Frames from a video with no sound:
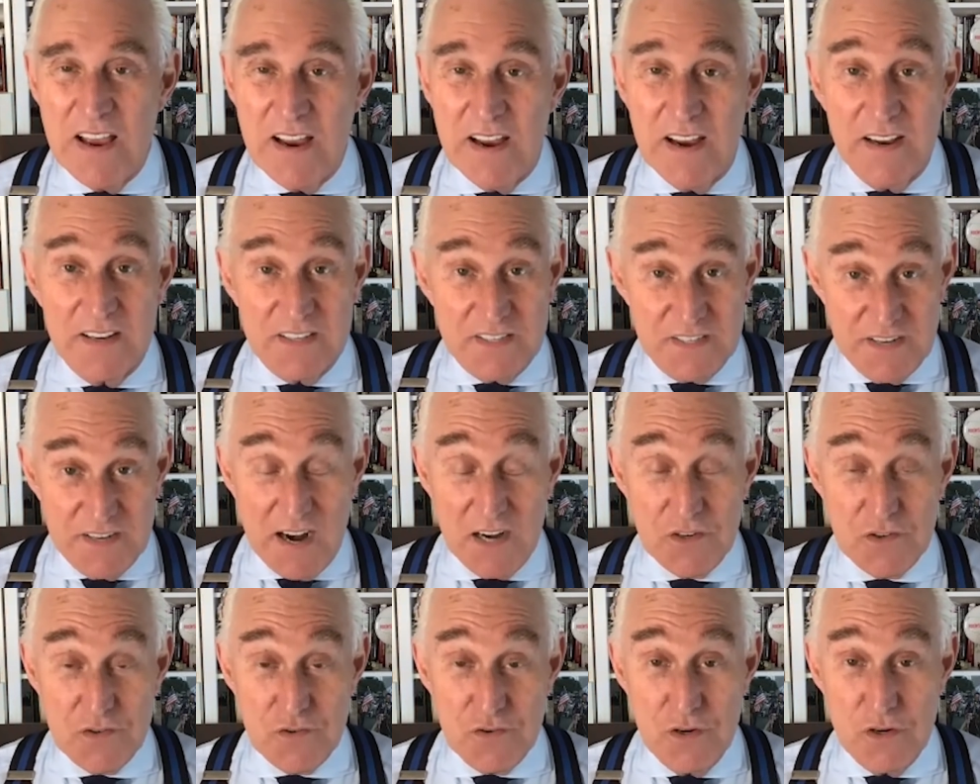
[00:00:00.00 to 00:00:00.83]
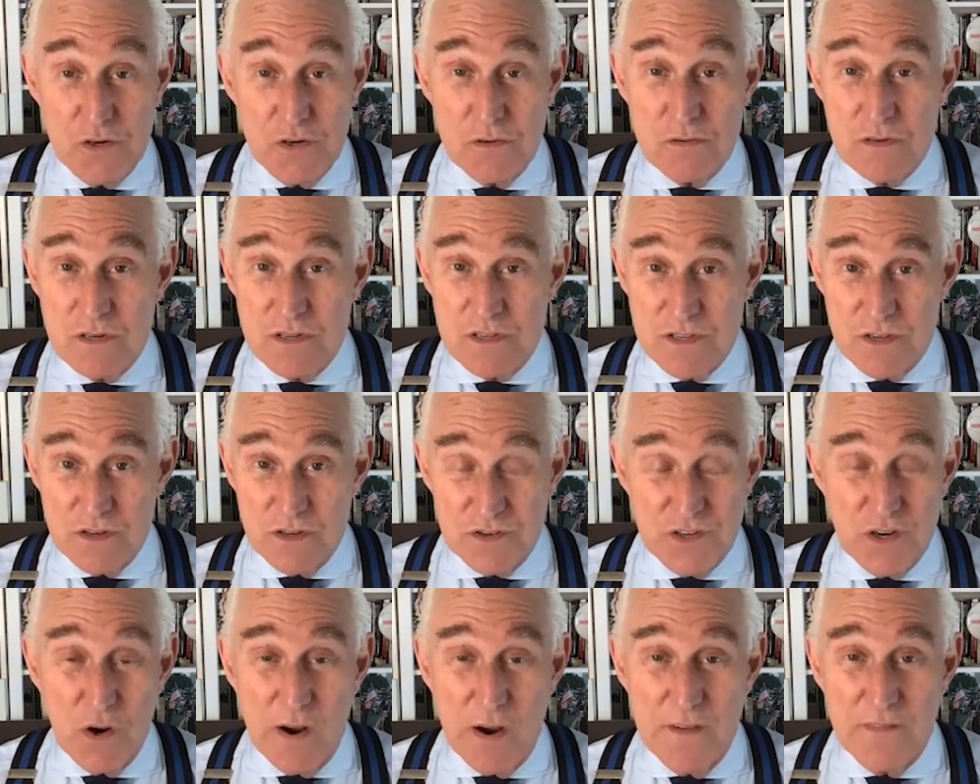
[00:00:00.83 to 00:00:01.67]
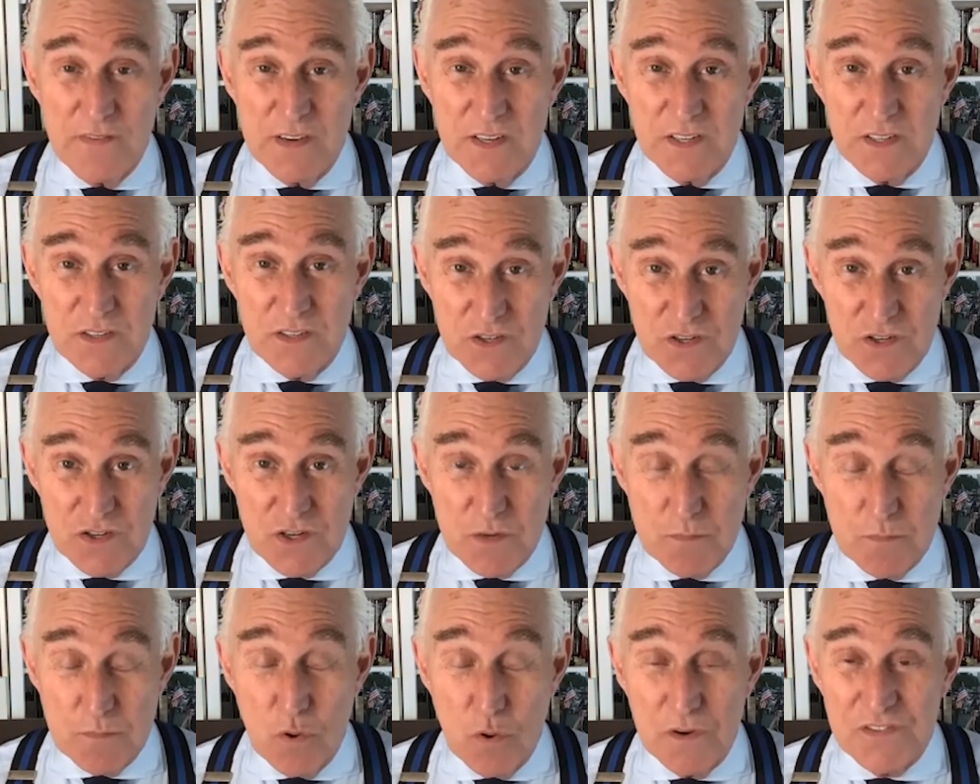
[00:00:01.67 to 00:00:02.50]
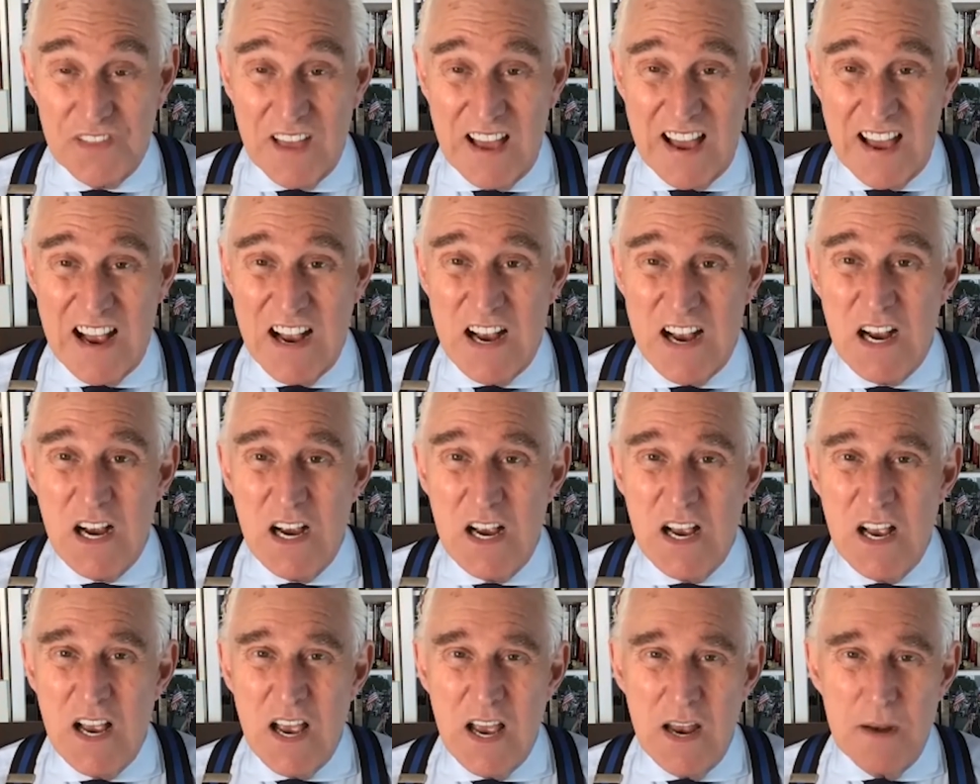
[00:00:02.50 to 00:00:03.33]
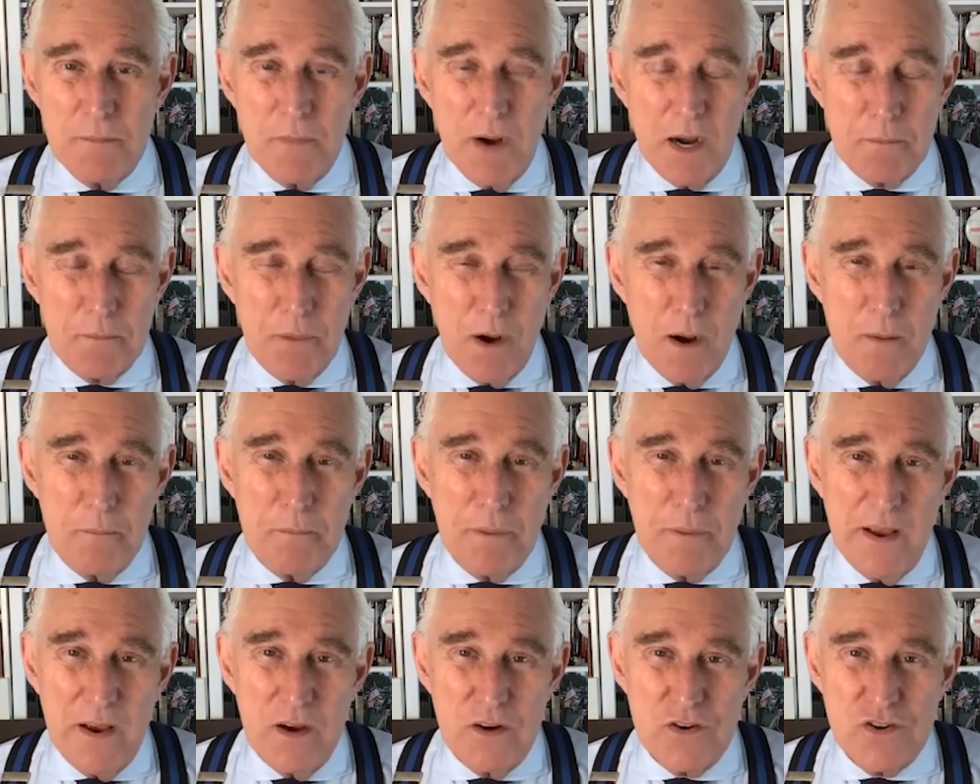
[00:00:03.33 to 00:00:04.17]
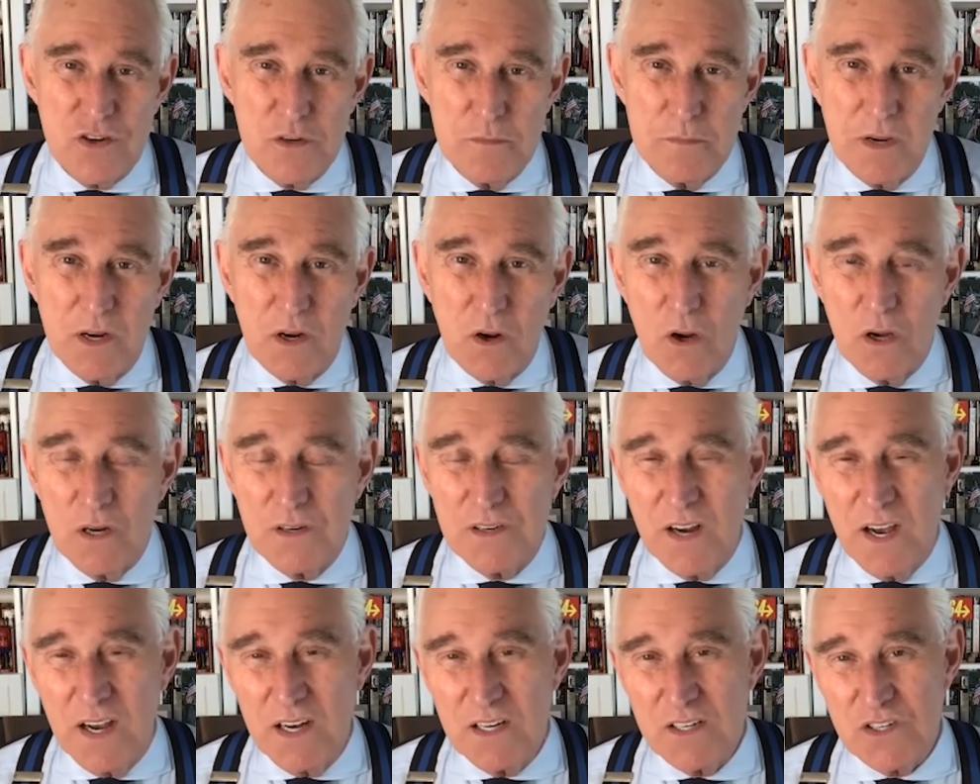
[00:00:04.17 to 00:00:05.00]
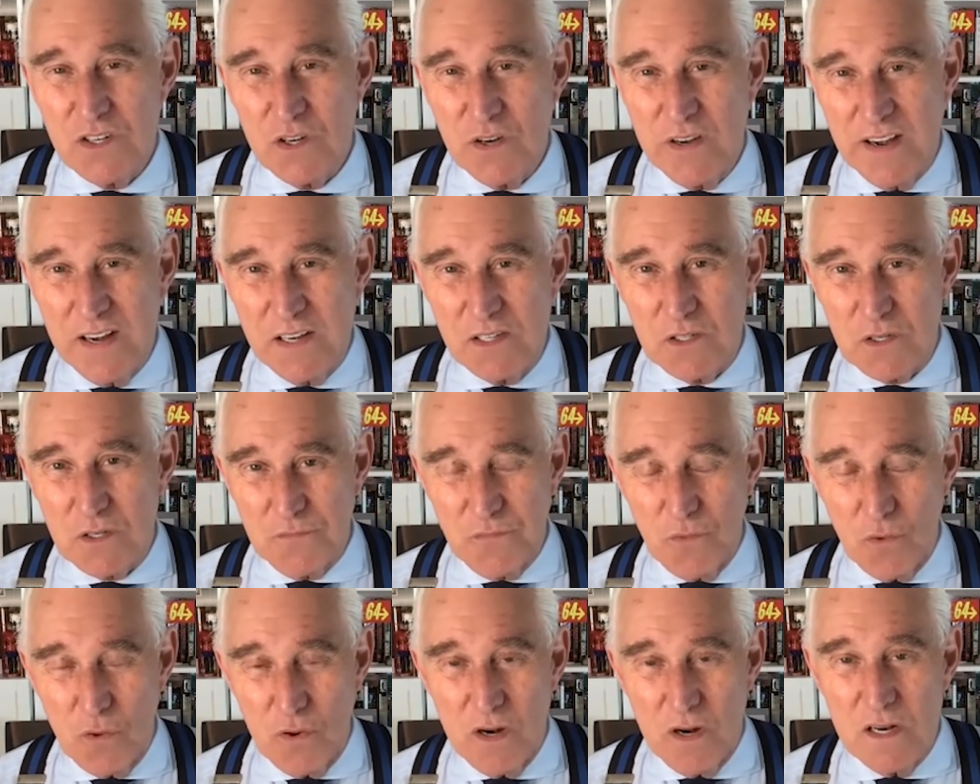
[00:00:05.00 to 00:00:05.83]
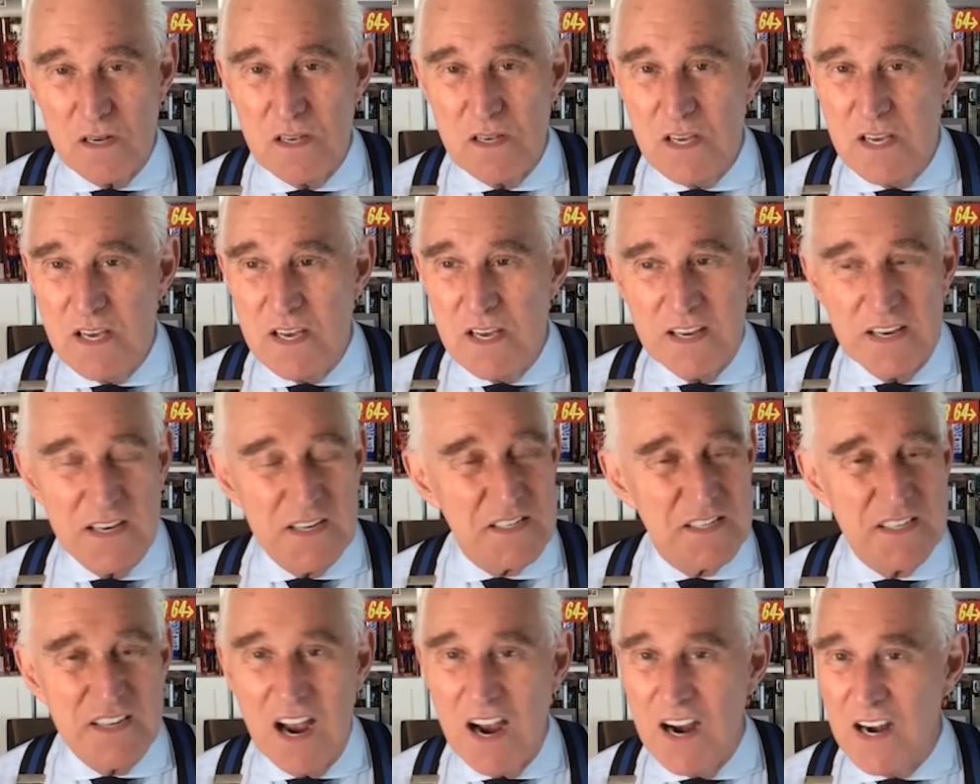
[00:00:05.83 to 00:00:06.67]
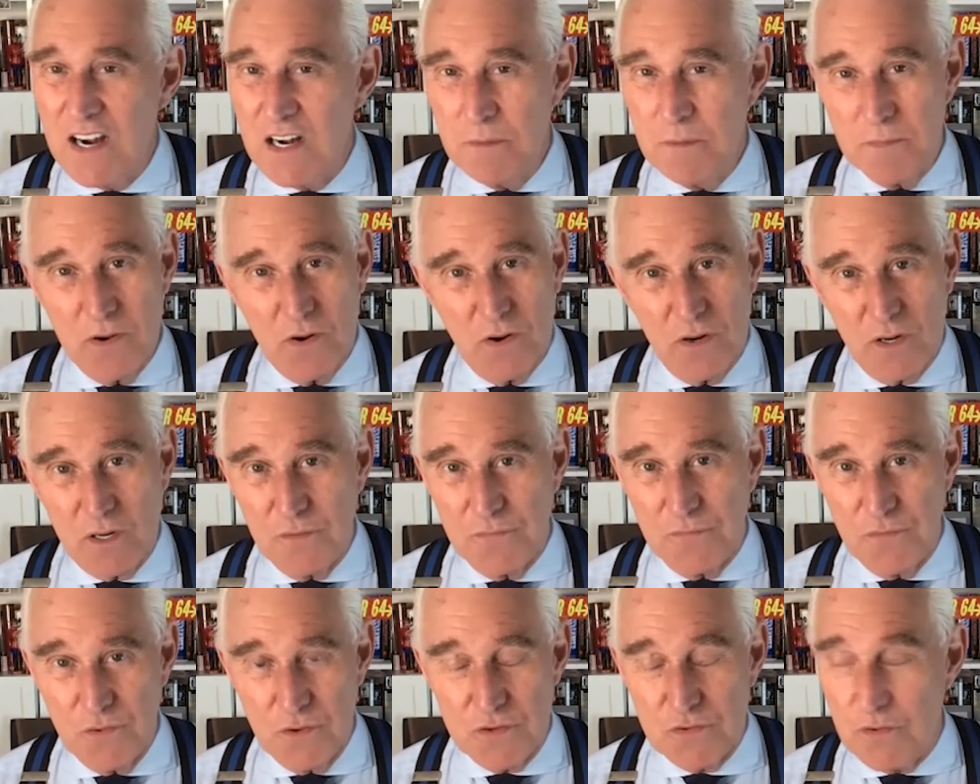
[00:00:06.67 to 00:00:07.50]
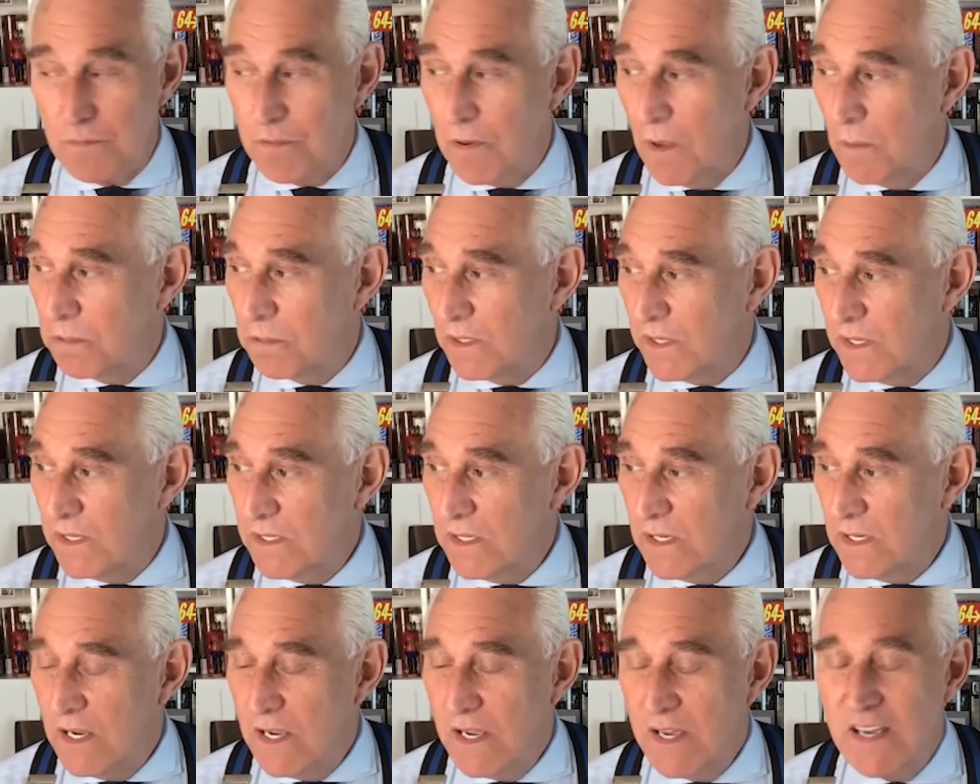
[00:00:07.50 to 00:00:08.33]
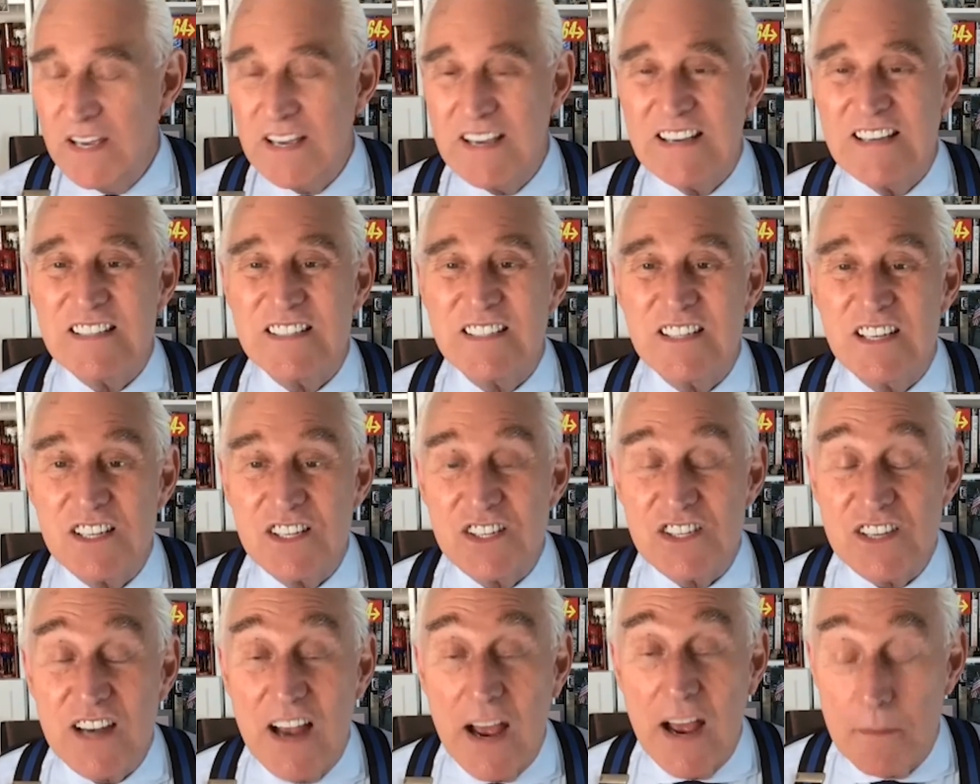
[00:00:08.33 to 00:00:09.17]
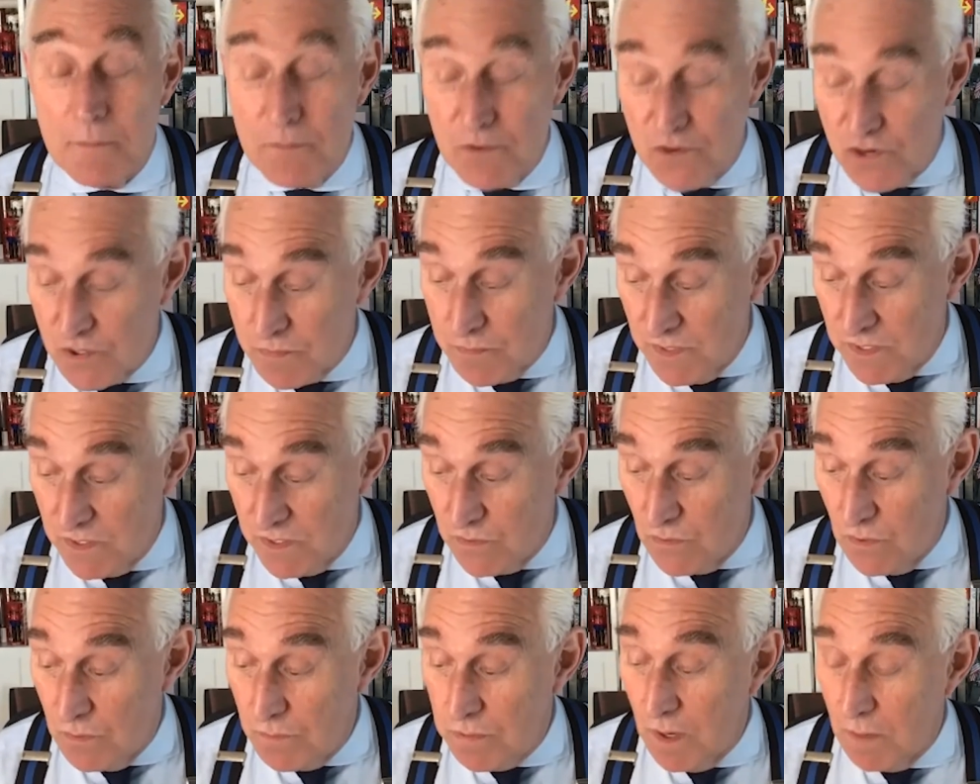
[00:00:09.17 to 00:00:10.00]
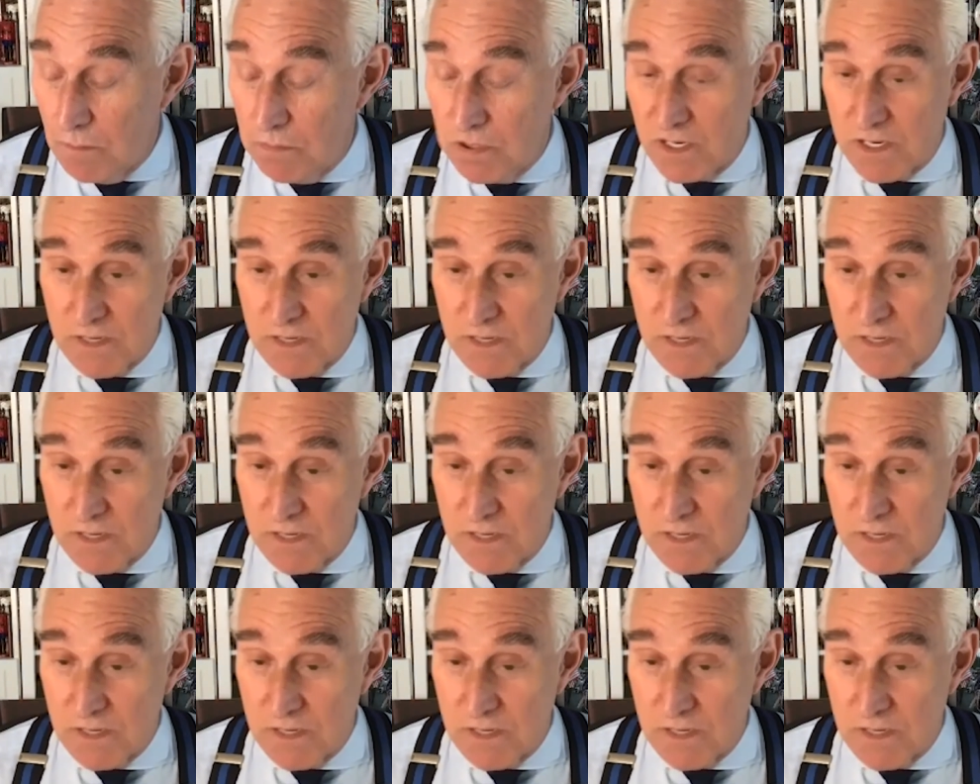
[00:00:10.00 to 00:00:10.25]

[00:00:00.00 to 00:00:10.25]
It's not true. There's no evidence to support that. And Mike Pompeo should be called on to answer for it. He's not an America First Republican. He's an establishment Republican.